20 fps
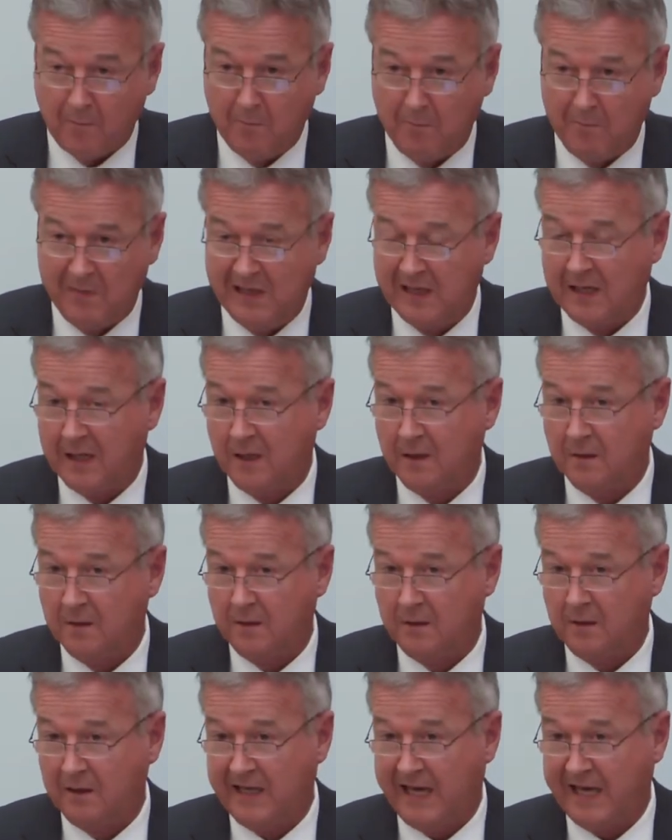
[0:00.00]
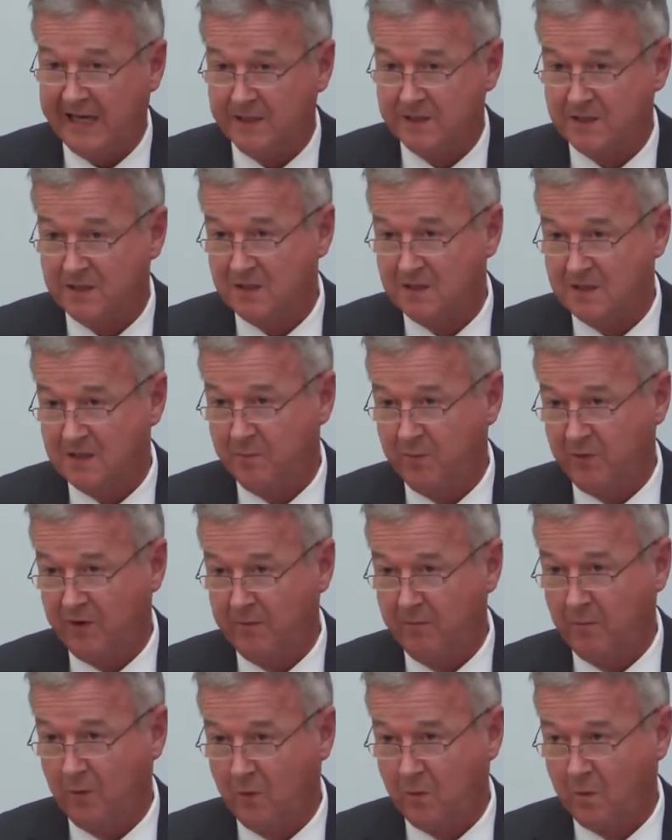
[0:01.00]
Miller case, the
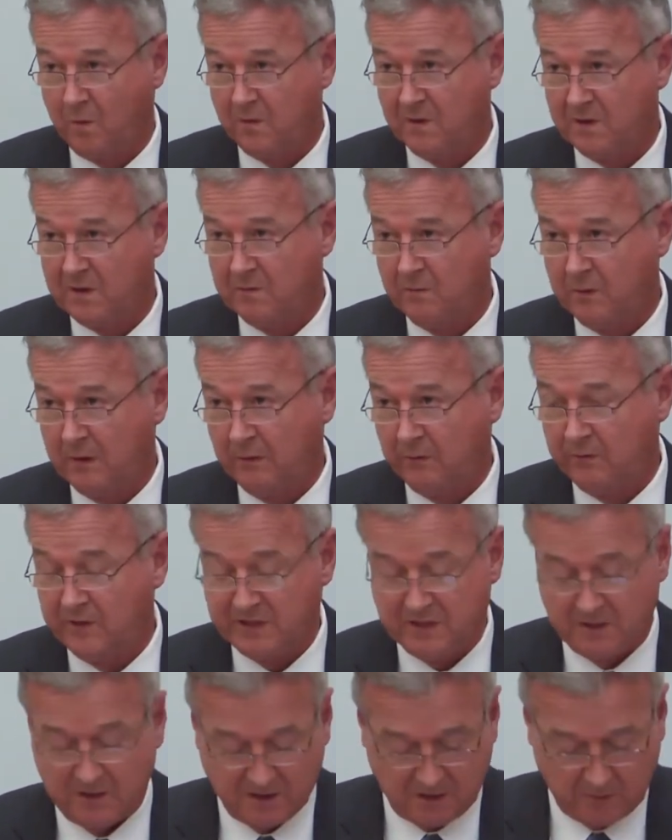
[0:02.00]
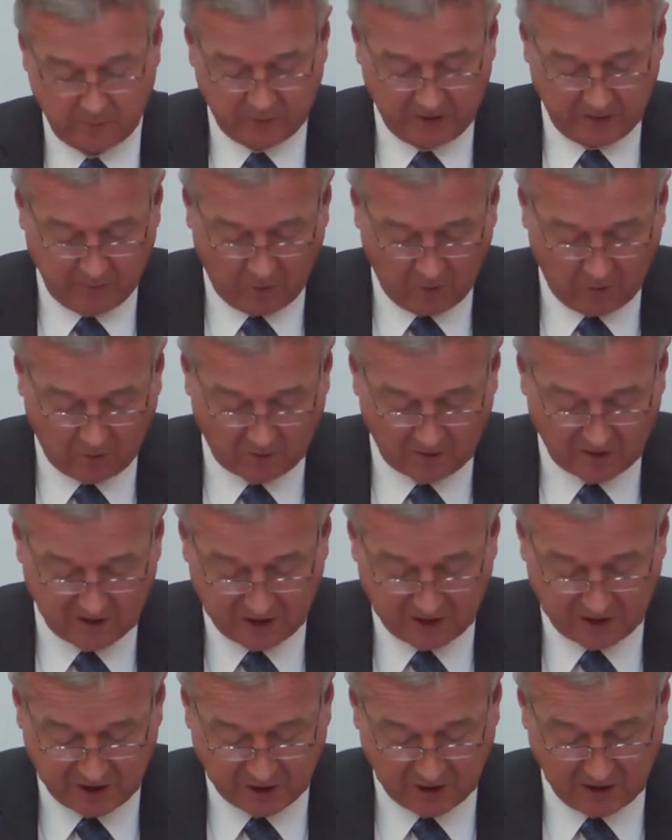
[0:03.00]
Supreme Court, the recent Supreme Court
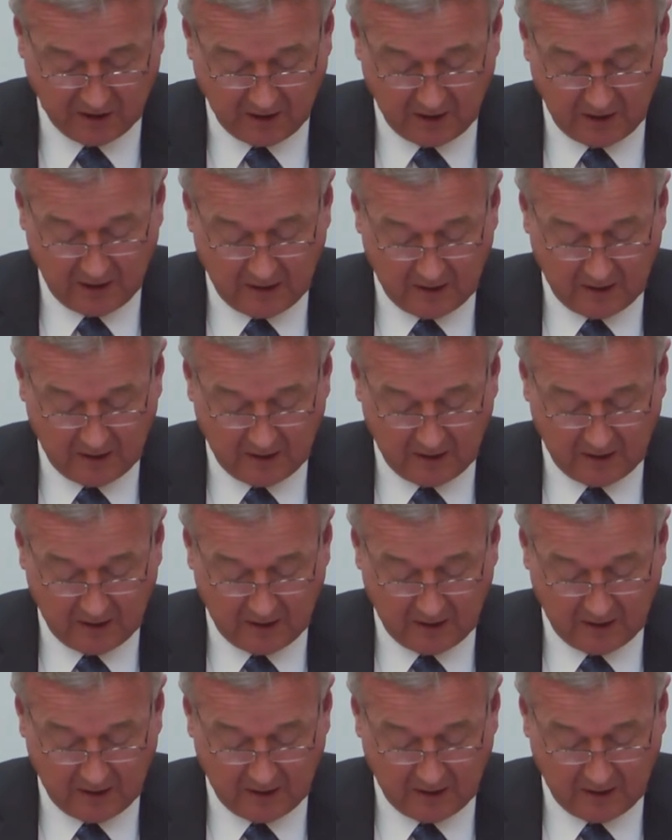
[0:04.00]
decision.